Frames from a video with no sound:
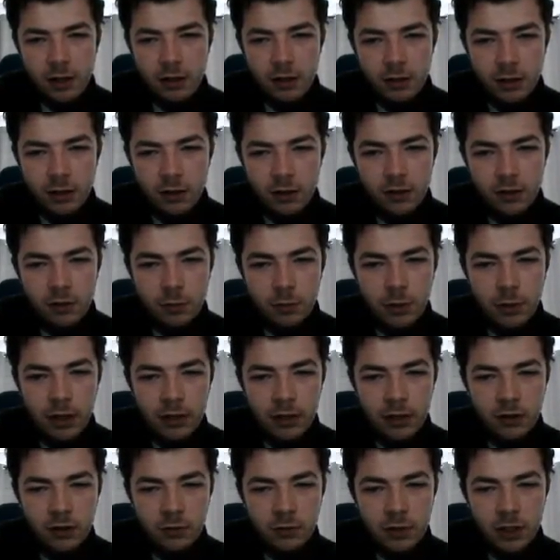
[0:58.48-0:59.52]
Look at these
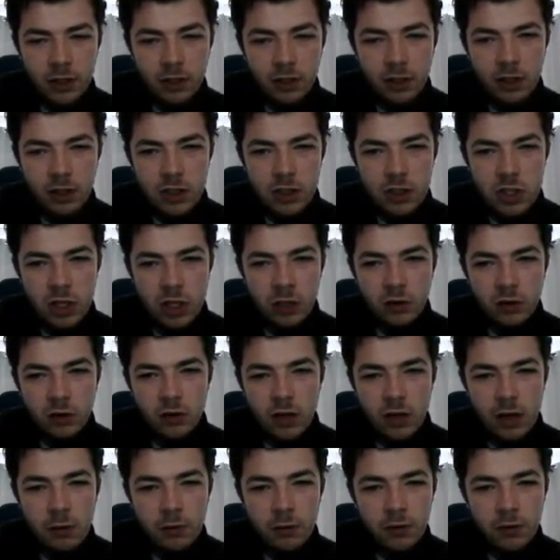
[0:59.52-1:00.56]
badges, man. A chance.
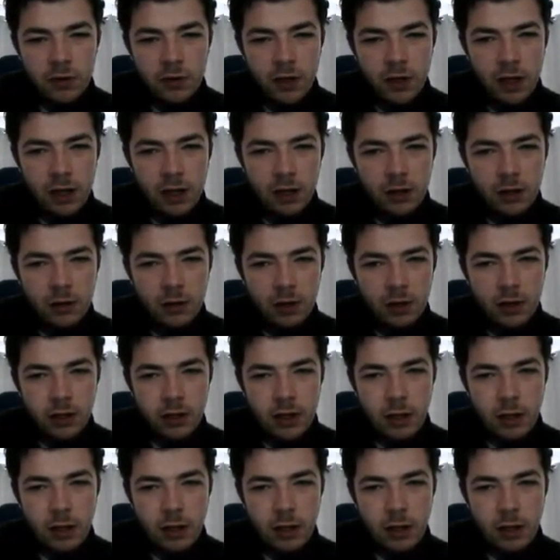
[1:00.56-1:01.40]
I will take... I like